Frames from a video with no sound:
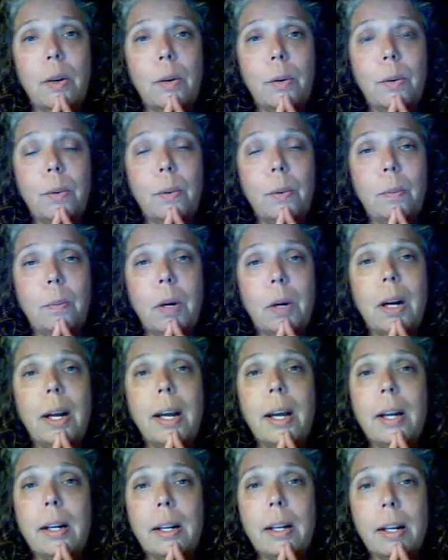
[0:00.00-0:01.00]
whom I
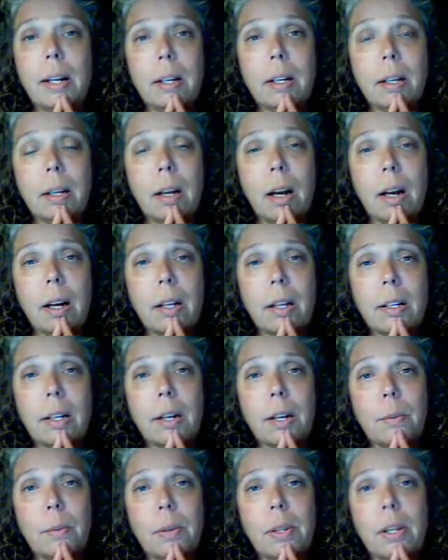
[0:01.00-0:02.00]
hadn't had
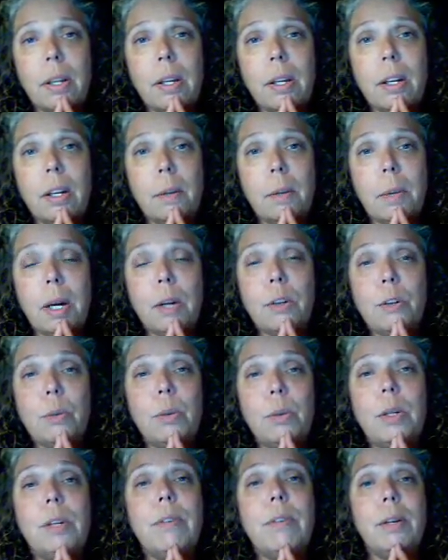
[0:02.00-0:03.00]
contact with in about
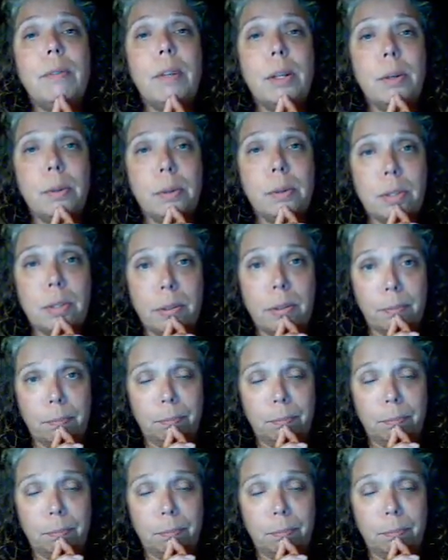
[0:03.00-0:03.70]
25 years.